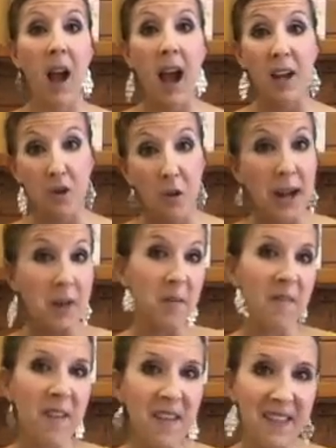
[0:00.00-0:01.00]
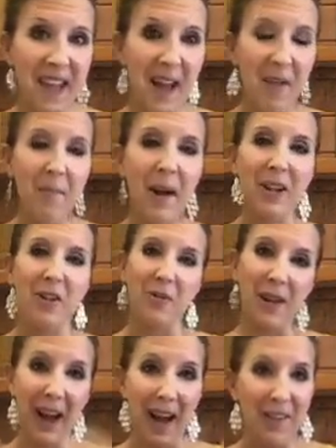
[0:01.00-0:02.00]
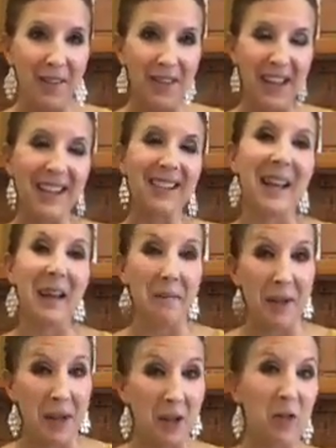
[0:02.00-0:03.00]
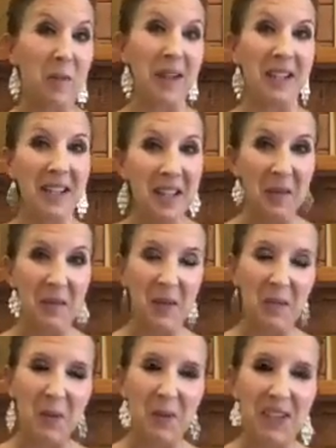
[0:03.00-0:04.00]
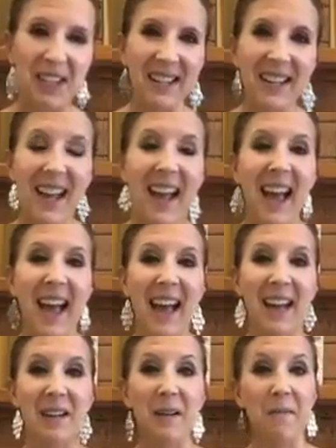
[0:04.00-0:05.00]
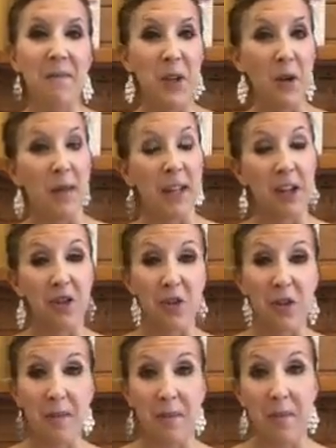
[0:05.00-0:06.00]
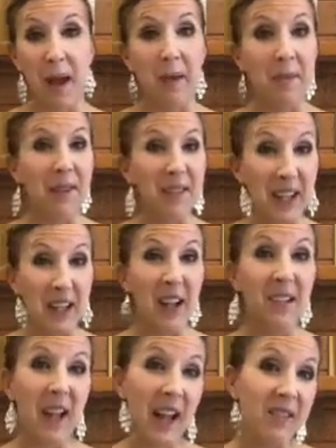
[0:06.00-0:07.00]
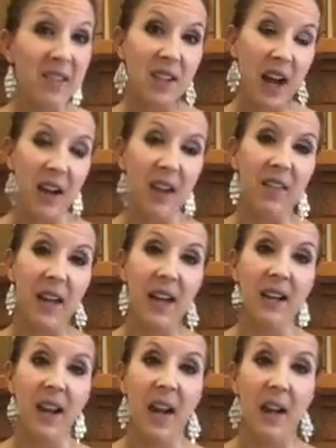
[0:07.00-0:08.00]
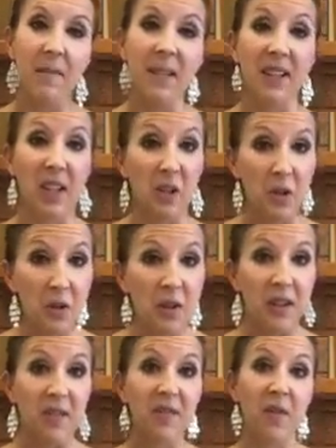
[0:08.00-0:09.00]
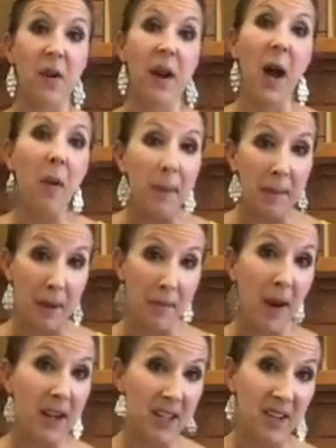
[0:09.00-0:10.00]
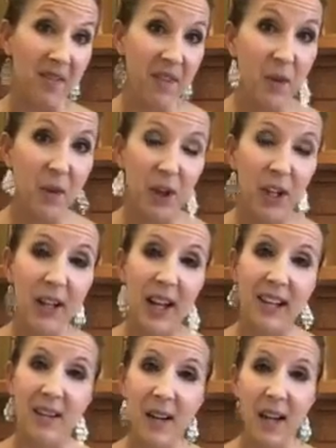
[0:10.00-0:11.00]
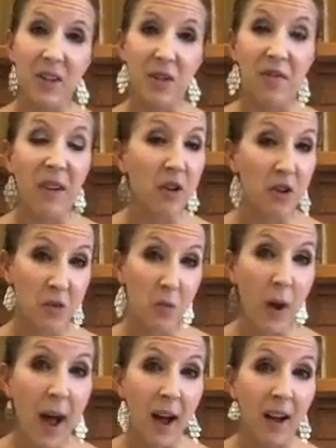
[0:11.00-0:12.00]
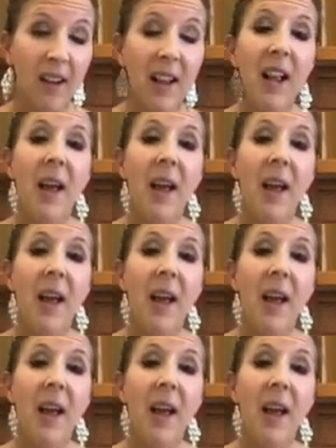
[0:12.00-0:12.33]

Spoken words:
I try and prevent that by doing other things, like making sure my system is boosted, and making sure that I'm living a lifestyle that is conducive for helping my body to feel good and to function well.